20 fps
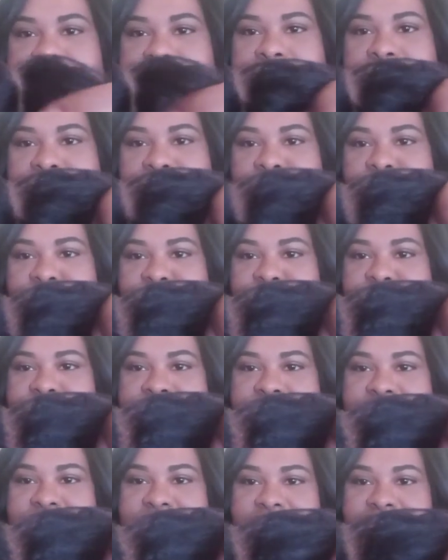I don't know if you can
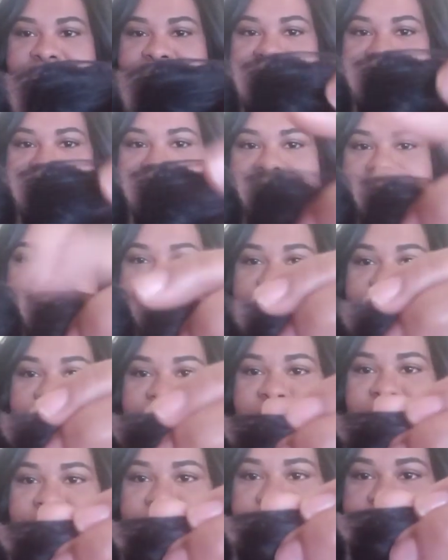see it. It's in the
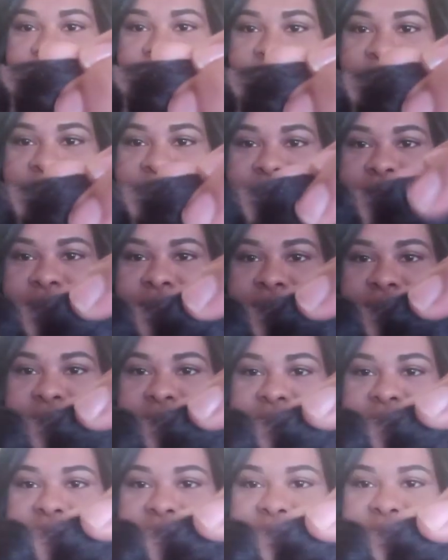front.
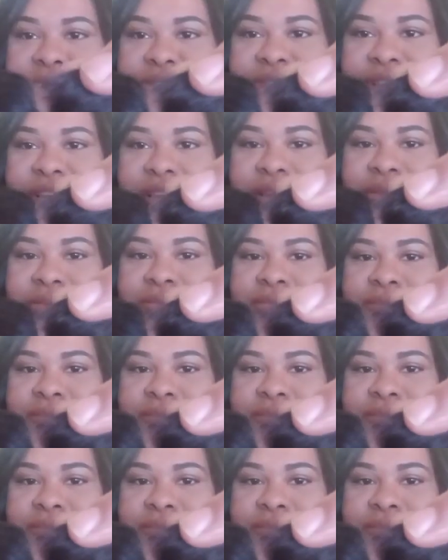Cut a V.